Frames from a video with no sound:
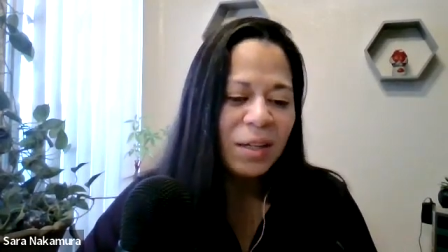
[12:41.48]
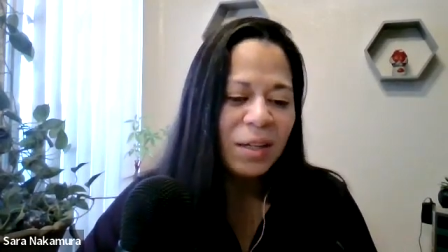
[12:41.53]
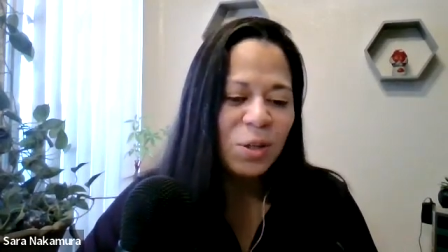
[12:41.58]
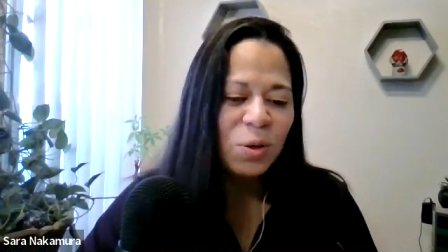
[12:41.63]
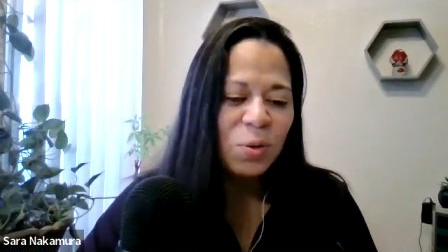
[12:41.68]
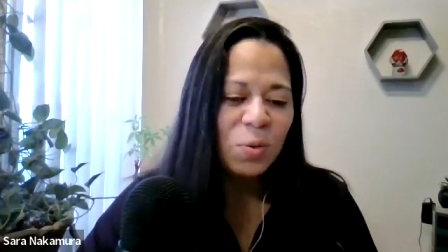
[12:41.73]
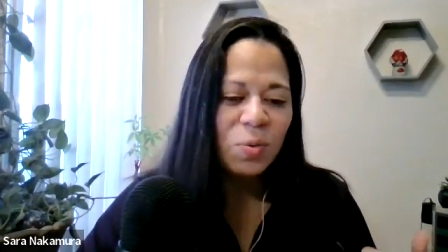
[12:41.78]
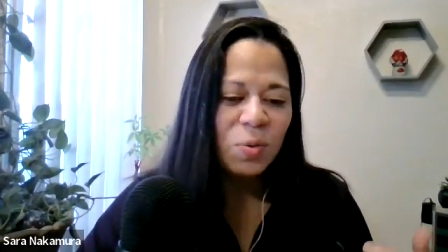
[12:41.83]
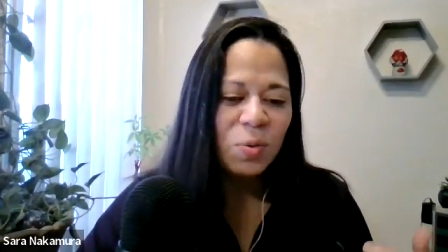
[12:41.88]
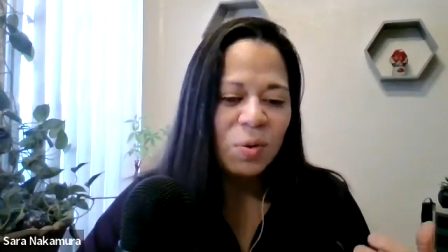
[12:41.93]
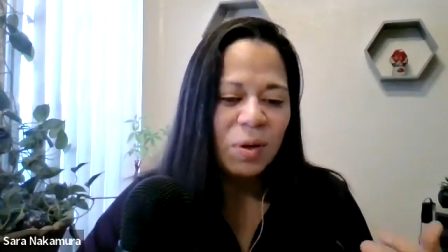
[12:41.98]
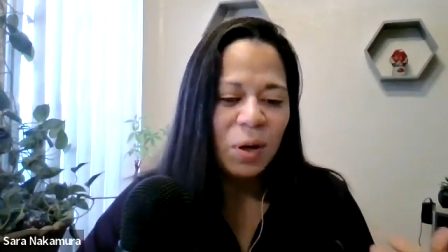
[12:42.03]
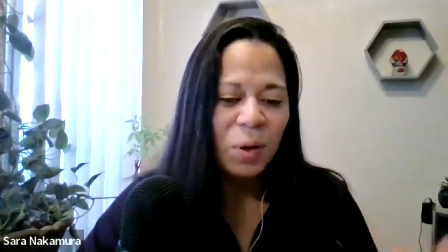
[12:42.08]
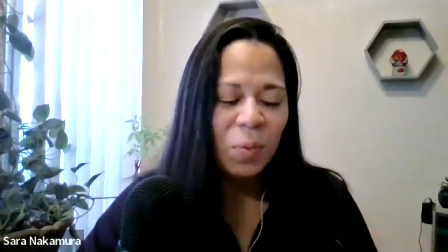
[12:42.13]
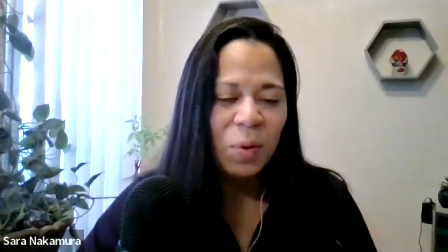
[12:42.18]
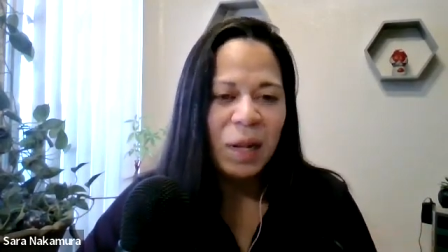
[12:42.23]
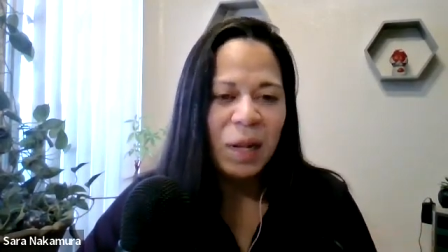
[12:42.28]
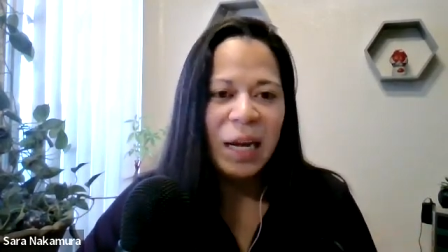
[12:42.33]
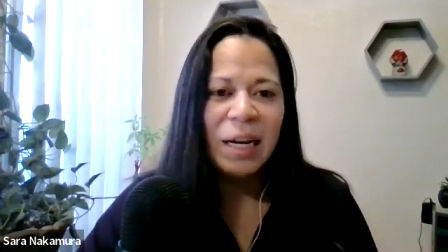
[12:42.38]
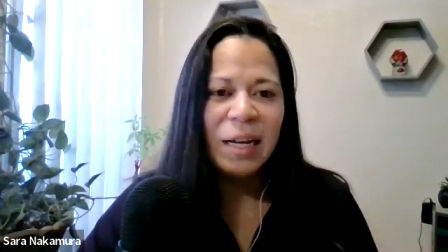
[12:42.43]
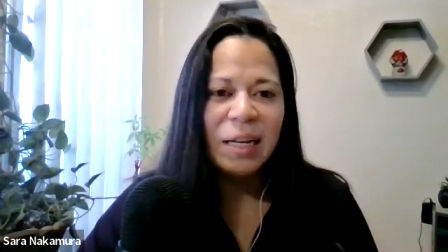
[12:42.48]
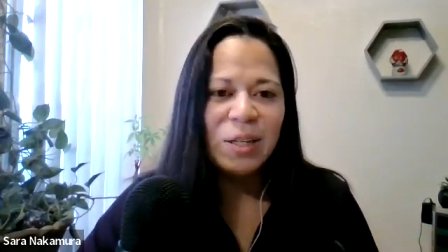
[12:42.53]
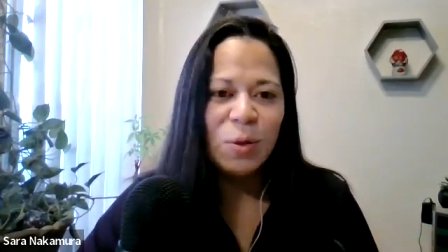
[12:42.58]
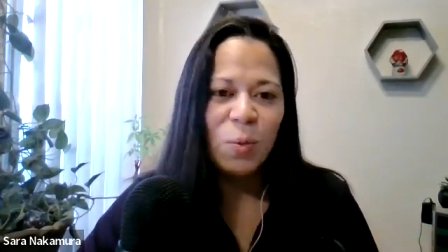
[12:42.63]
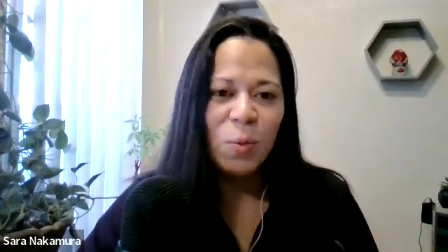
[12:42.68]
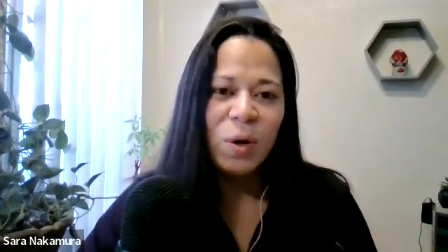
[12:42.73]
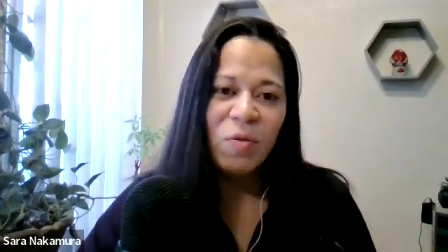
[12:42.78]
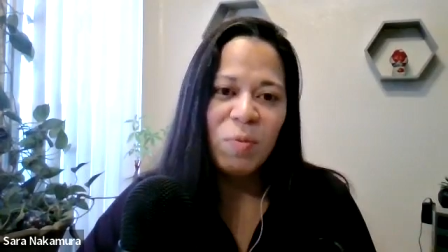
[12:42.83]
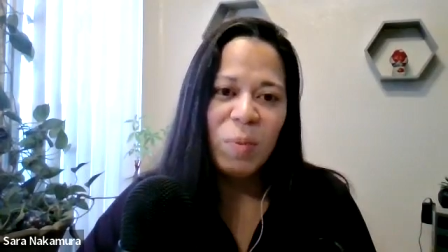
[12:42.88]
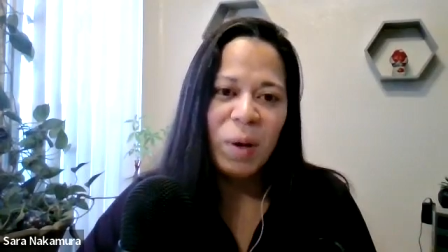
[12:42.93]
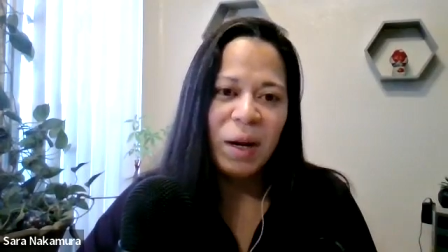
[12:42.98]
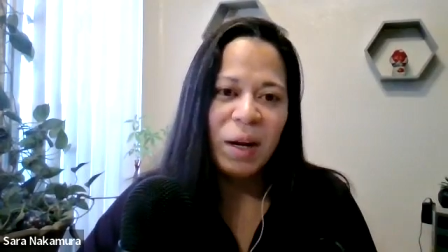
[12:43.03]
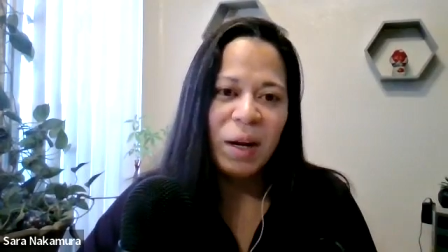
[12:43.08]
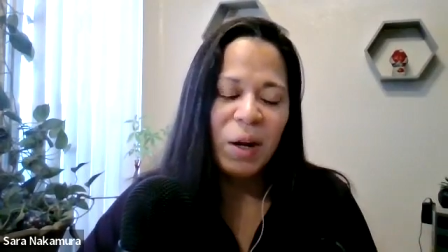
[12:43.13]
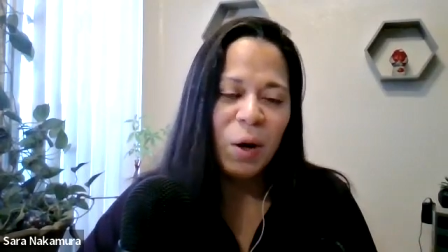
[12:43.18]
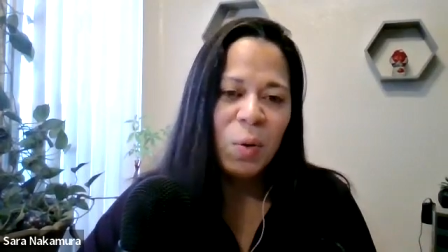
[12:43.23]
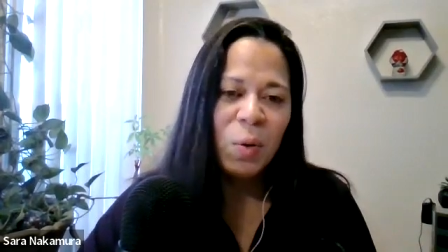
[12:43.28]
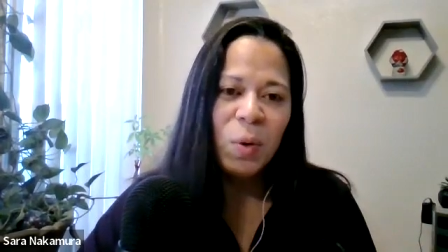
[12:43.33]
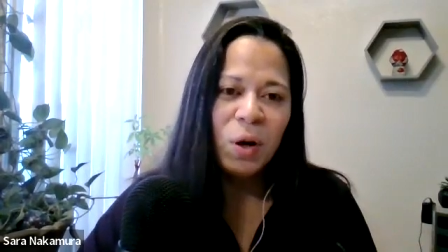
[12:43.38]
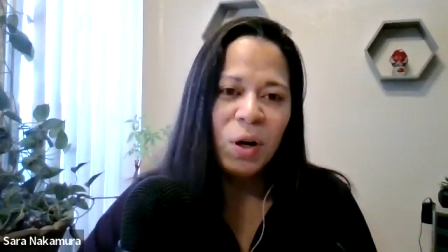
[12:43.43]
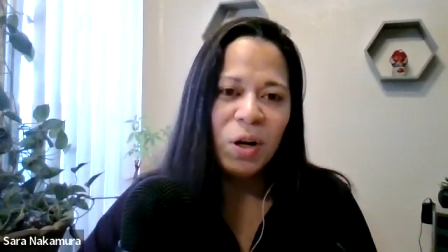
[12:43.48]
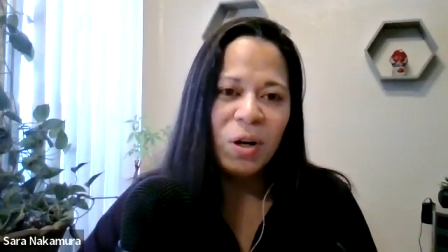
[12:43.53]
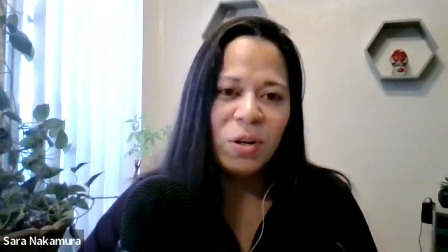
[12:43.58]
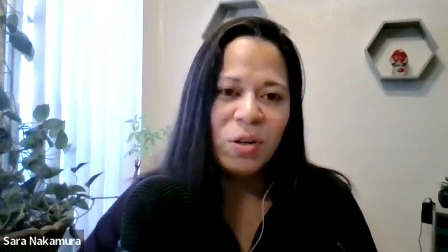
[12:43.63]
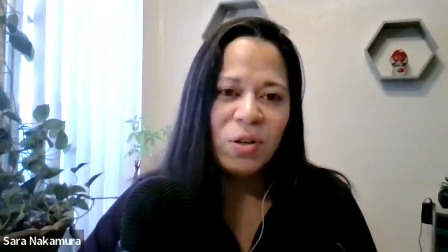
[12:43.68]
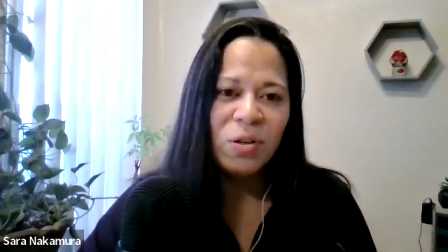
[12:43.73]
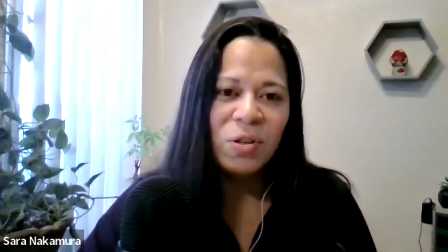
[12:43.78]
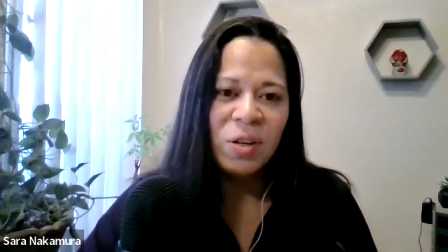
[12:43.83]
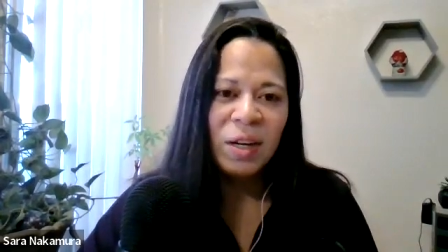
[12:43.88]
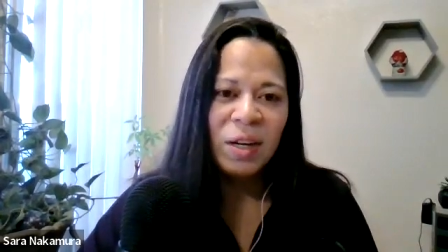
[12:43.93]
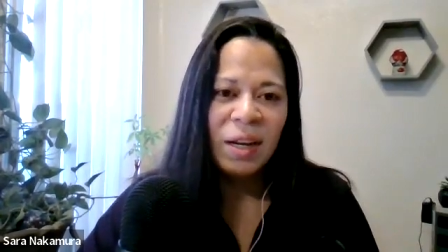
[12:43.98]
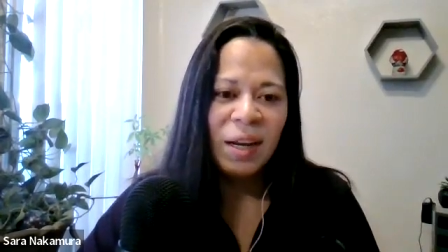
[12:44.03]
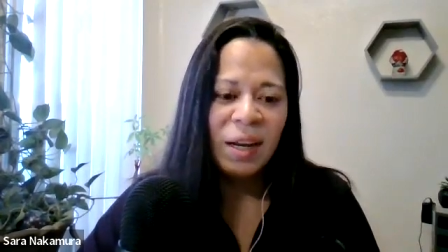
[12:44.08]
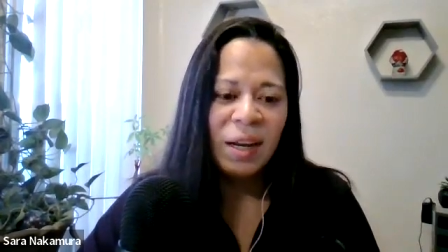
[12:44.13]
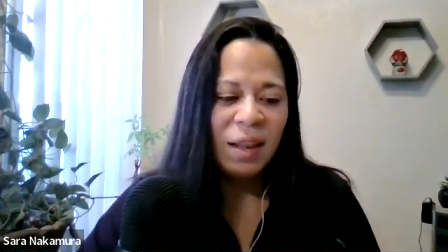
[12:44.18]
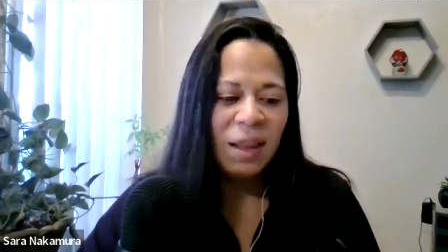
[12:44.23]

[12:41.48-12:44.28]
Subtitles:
just, laid into one of my coworkers